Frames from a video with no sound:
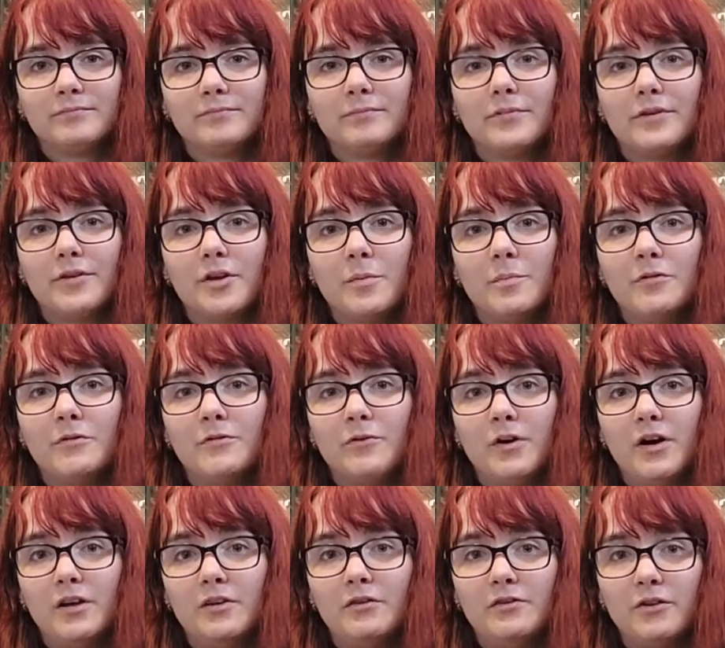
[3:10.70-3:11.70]
So before
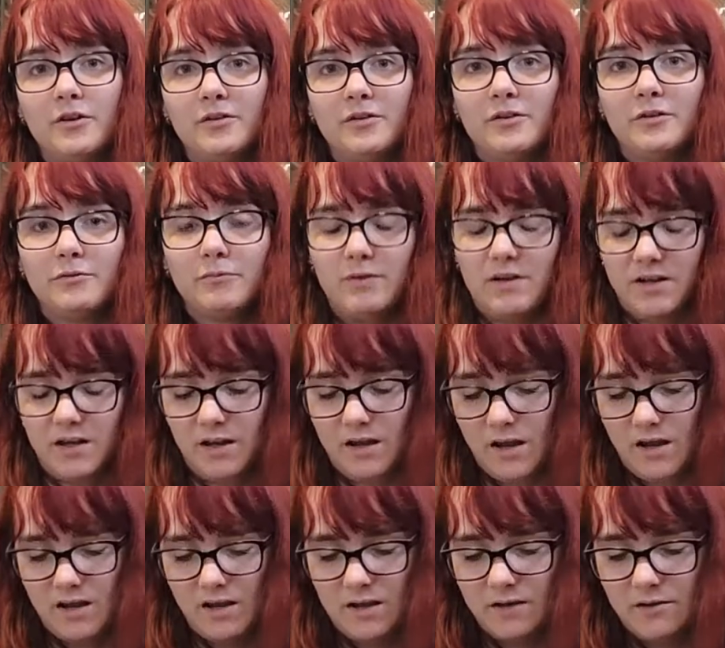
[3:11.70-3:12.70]
I start this reading, I
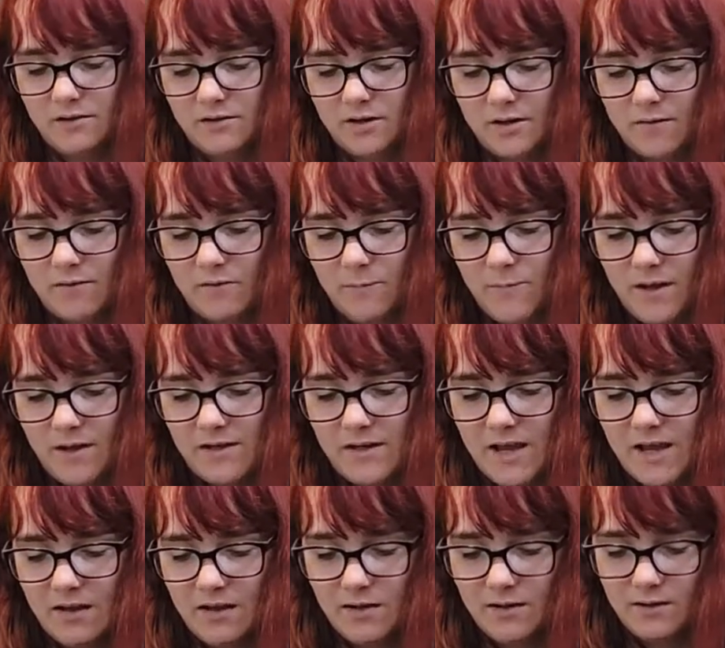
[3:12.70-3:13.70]
need to shuffle my
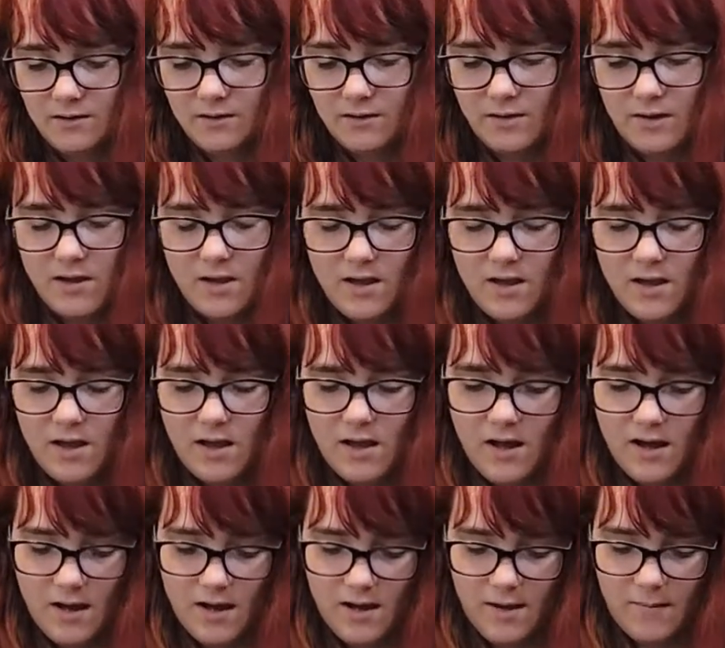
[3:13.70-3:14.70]
deck.
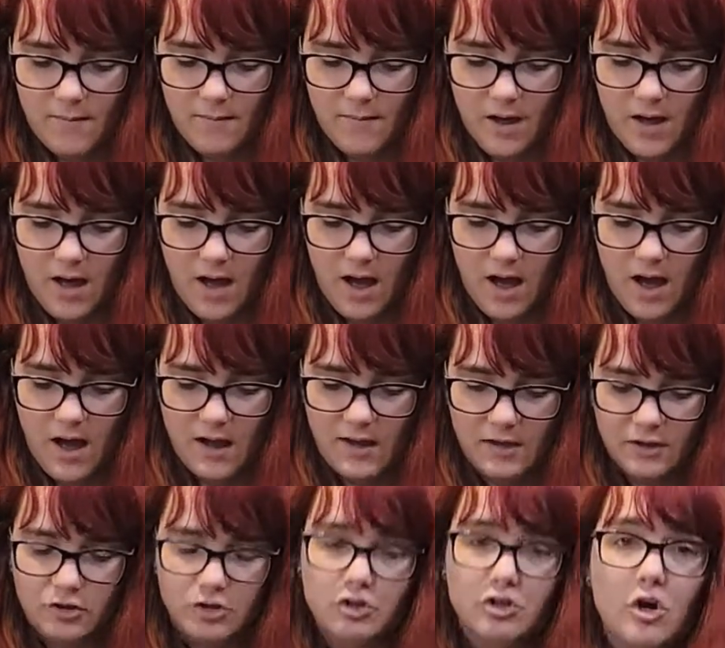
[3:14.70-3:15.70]

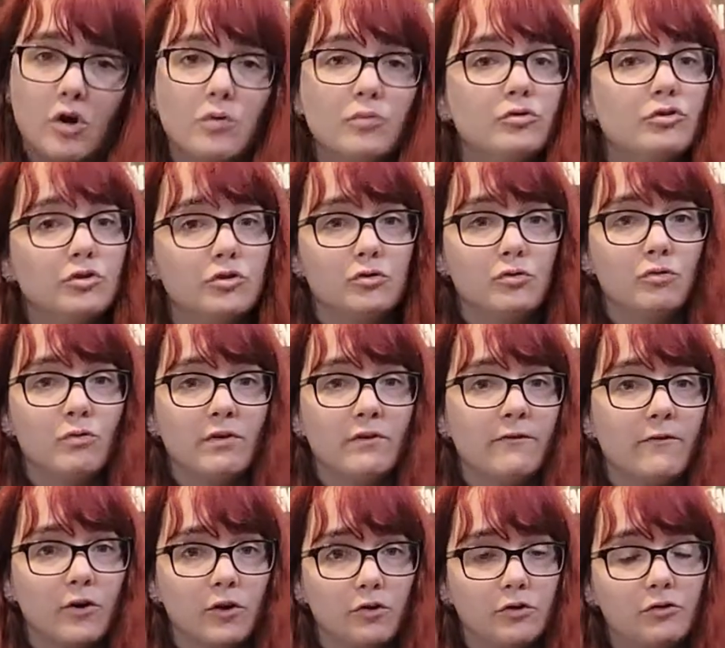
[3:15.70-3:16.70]
I don't do
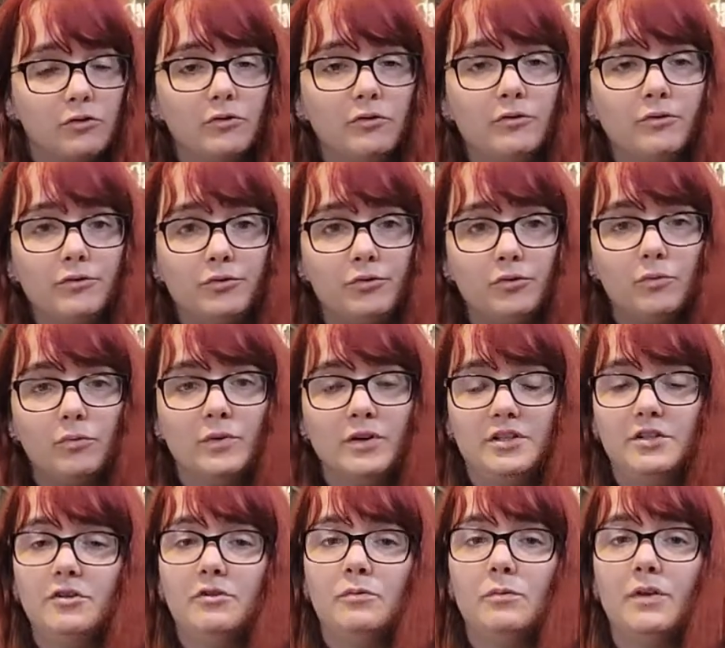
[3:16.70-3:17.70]
reversals, which
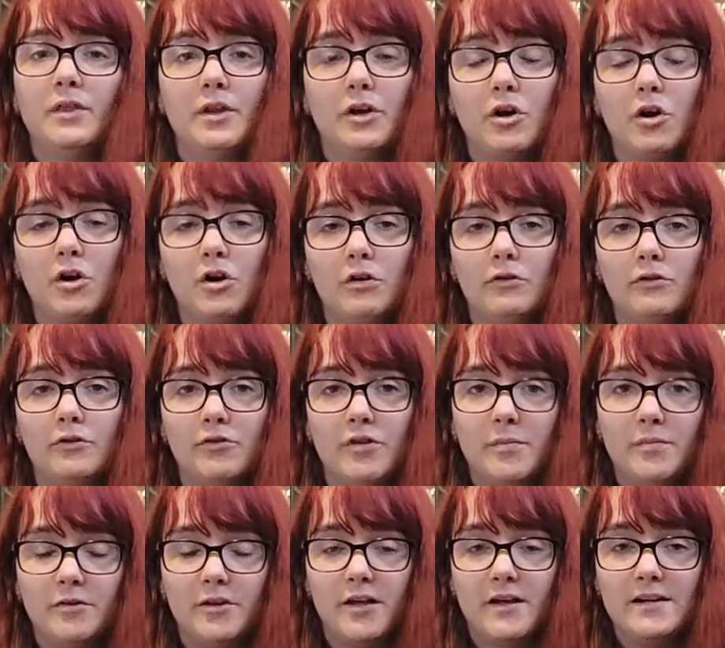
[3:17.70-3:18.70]
is when the cards are
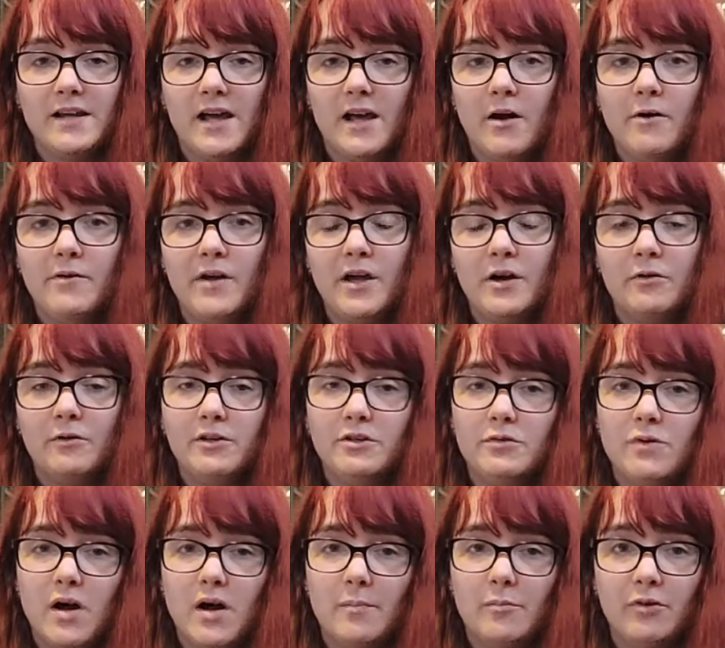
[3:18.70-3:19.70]
upside down. I only do
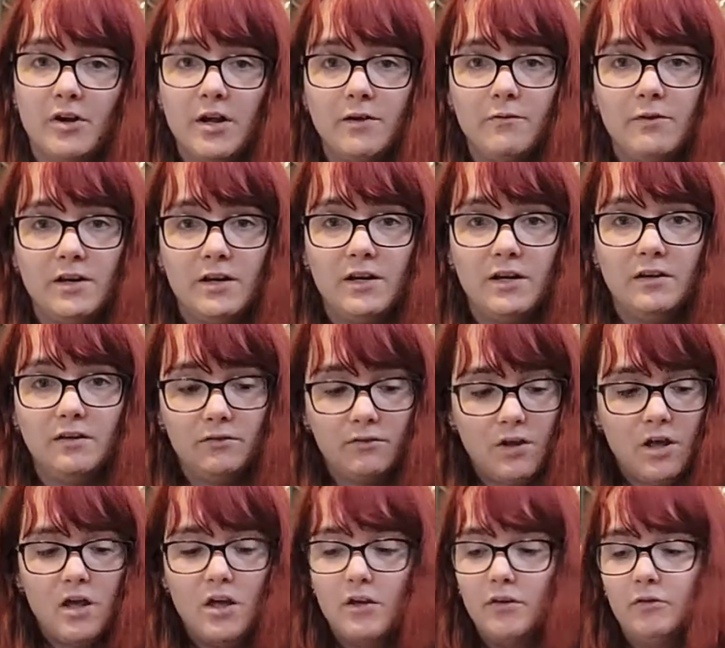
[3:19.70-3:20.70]
upright readings.
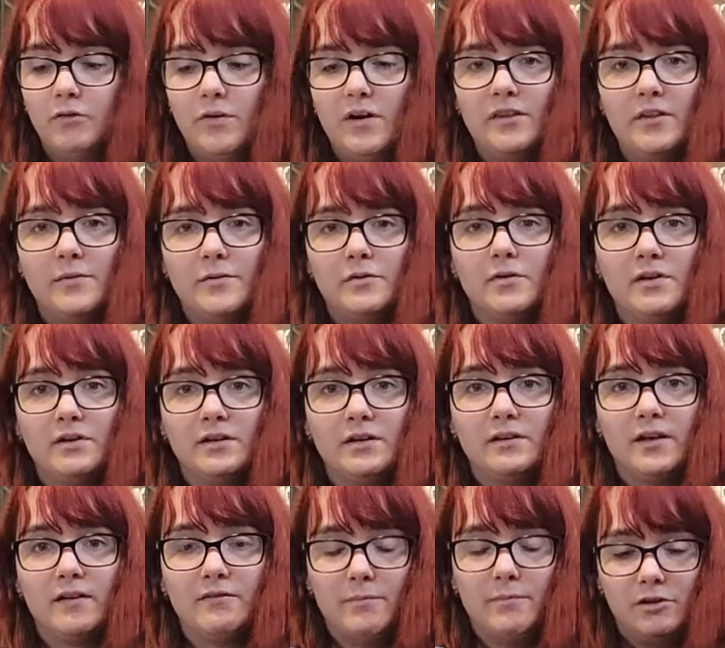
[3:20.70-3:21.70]
So as I'm doing this, I
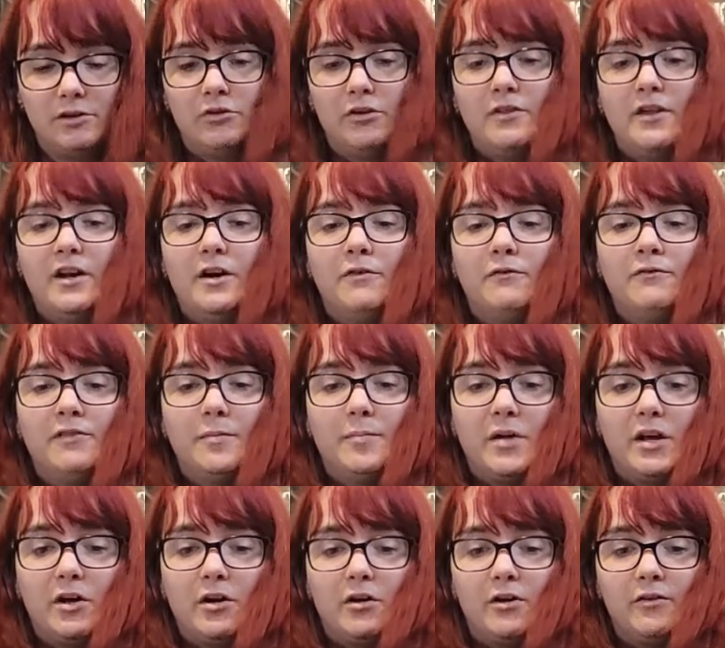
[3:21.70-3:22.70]
have to make sure that I don't flip my
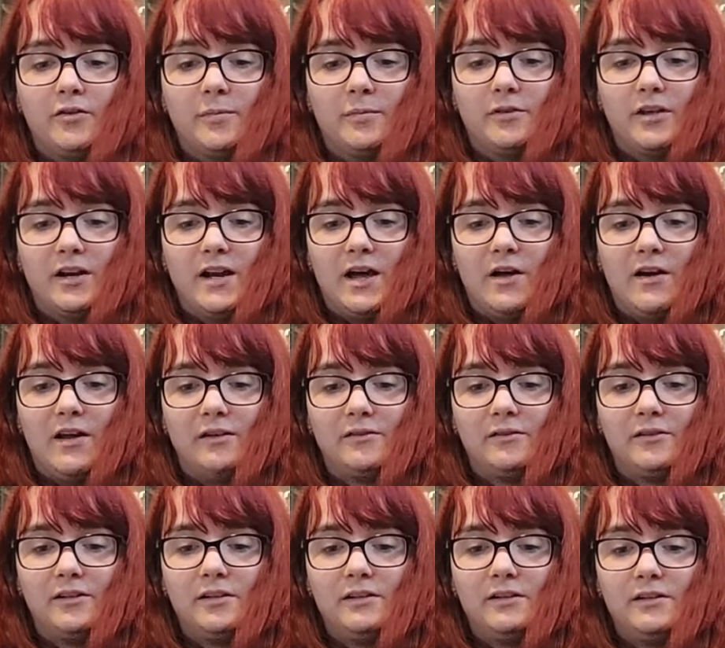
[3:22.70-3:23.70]
cards upside down
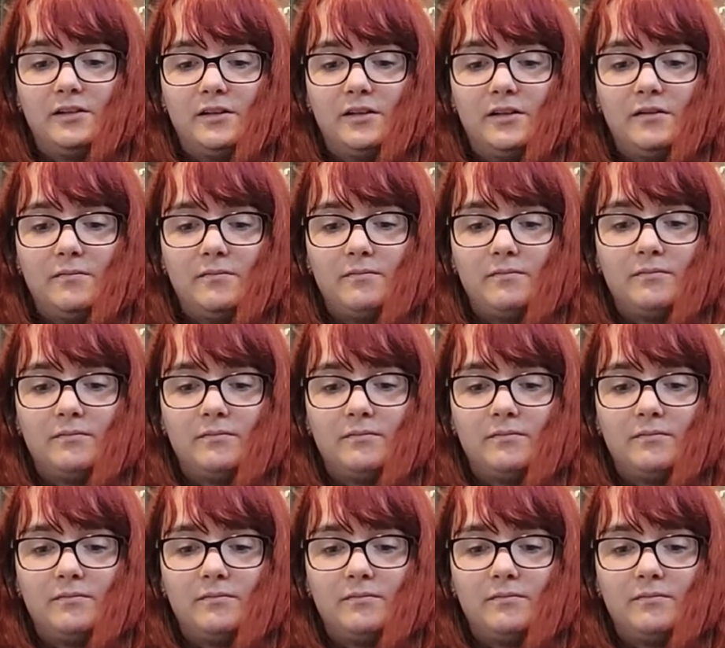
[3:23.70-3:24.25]
accidentally.